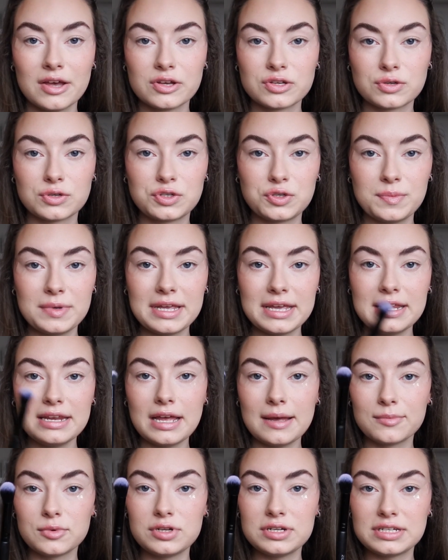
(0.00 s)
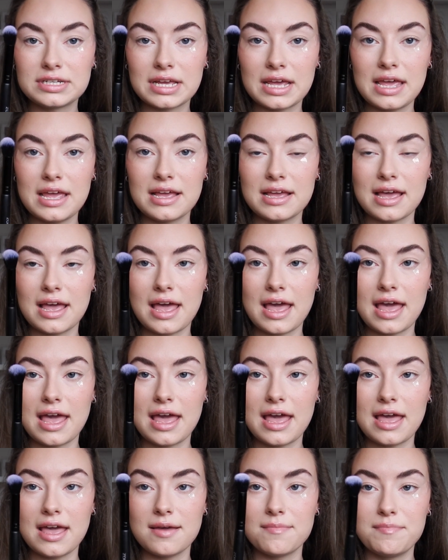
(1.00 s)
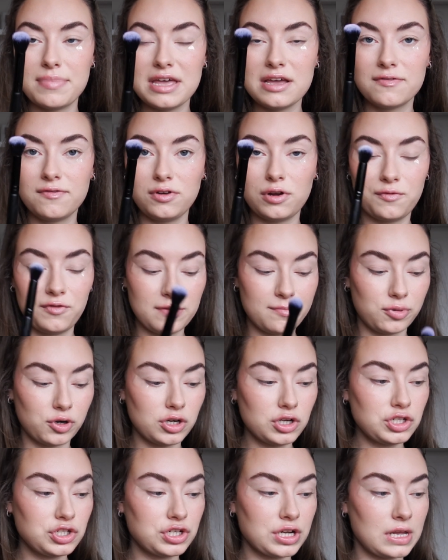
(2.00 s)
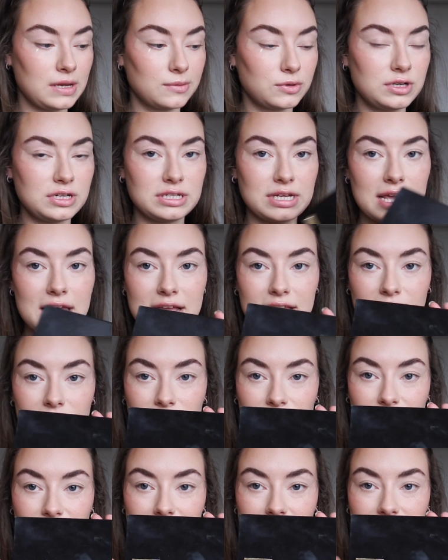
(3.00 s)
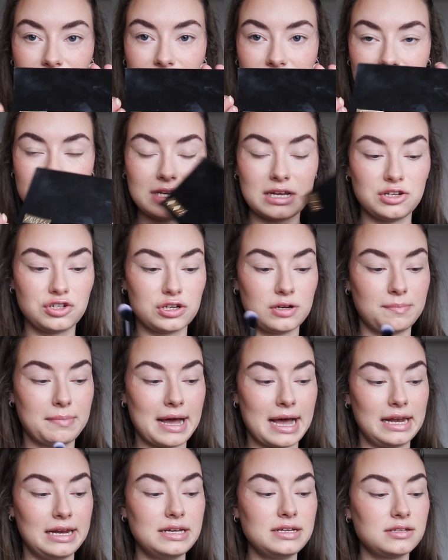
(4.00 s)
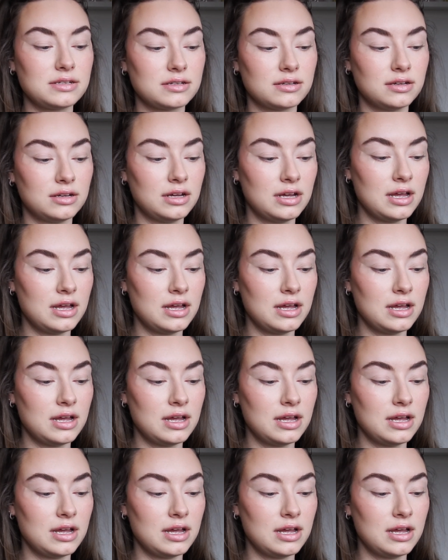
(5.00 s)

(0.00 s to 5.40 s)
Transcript: So to begin, I'm gonna take a big fluffy brush, and I'm gonna take the Vive Essential palette,